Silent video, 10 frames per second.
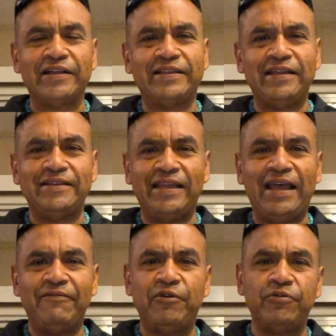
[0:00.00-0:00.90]
Like they
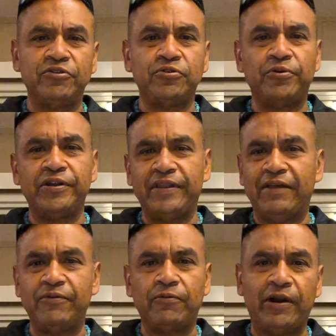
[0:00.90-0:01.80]
have the authority, they
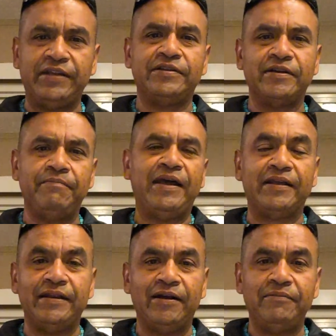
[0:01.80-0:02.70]
have the right to come
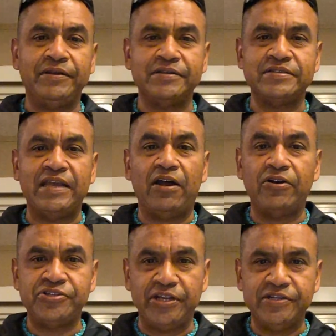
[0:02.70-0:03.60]
back now because they
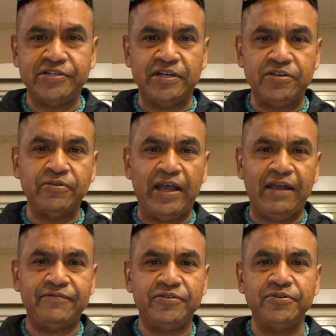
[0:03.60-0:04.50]
are changing, and you
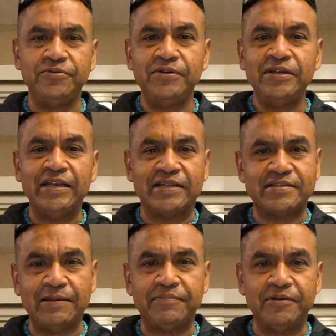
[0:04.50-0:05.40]
have to
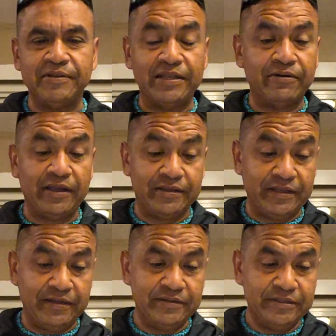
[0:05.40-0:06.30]
accept them, and they don't like
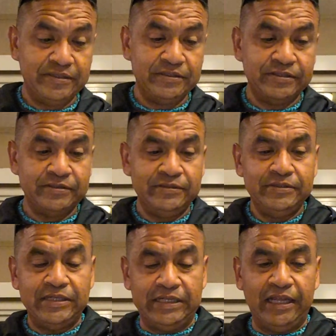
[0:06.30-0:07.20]
that.
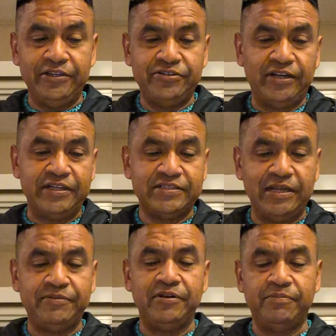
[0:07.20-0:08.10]
And now that you're not
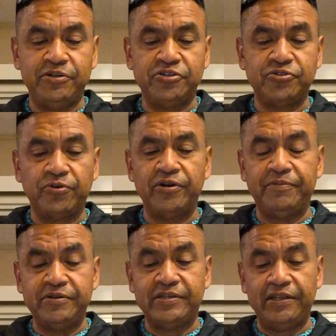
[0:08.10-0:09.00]
accepting and put your sword up
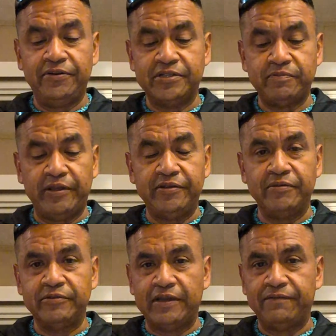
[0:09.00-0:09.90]
and you sat there and explained to
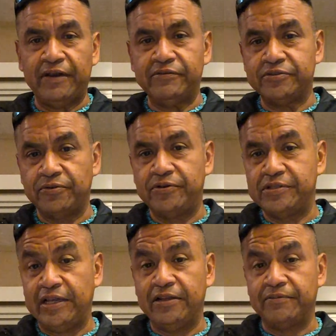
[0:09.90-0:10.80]
them with that Five of
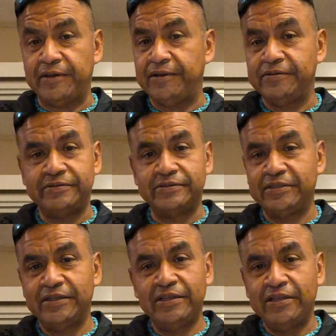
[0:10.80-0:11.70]
Swords, hey, look, man,
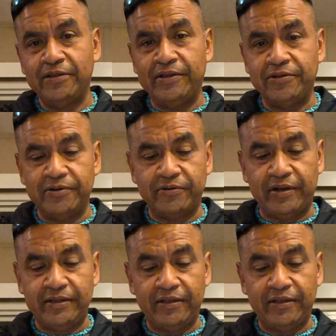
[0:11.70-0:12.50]
you ain't doing it right.